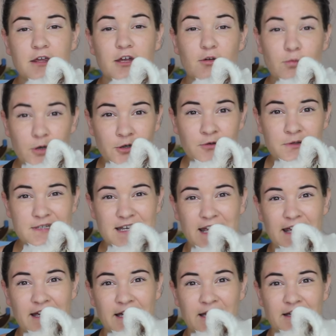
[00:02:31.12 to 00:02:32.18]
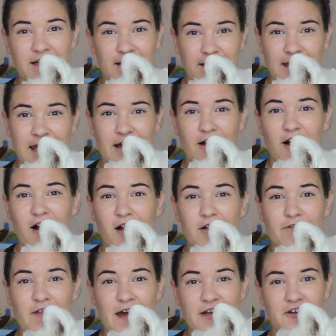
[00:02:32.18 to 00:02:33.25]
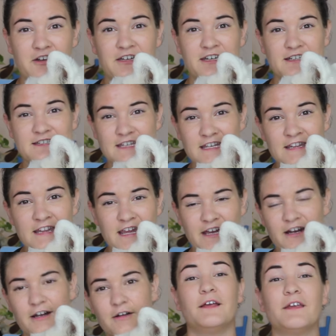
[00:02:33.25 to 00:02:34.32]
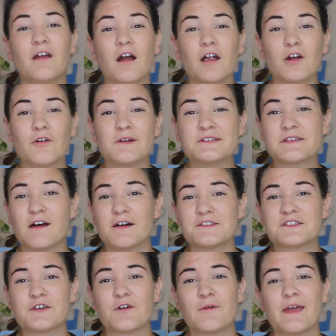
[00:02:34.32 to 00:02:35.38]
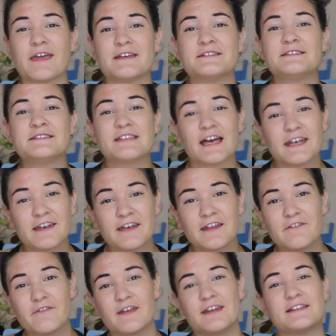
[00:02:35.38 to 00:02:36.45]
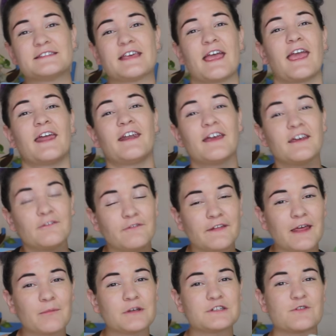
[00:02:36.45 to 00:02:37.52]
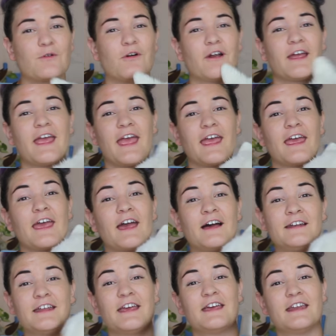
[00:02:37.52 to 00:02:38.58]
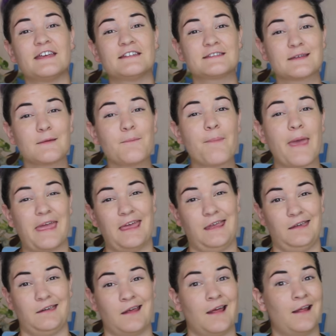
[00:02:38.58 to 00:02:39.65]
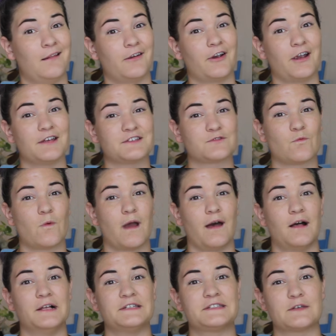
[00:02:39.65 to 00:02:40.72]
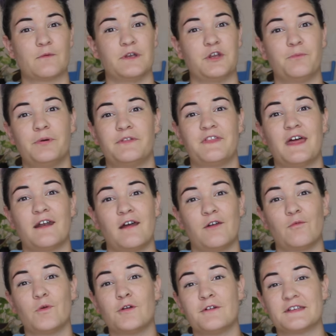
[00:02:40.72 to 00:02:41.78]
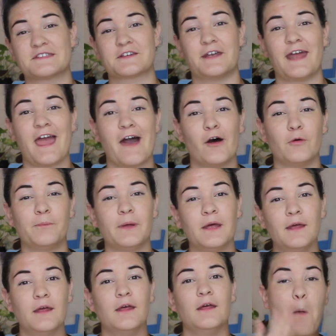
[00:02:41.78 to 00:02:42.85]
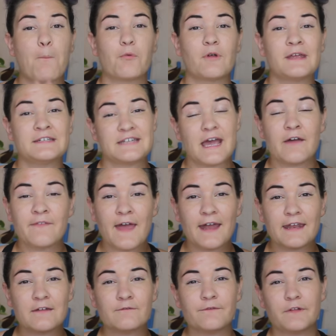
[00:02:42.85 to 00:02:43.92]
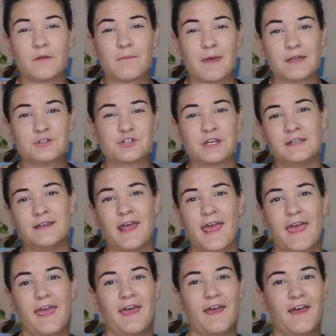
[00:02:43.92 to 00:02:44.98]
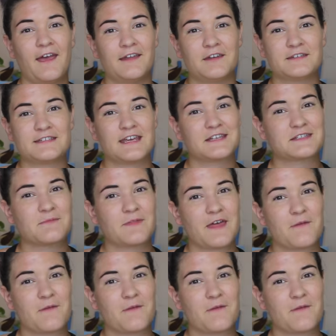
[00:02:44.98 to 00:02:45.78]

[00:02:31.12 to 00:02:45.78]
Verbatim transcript: your wound and get all of that goodness in there. Yarrow is also a sedative, it is anti-inflammatory, and it is a painkiller as well. So when you put that on a wound, it's gonna help bring down that inflammation and take some of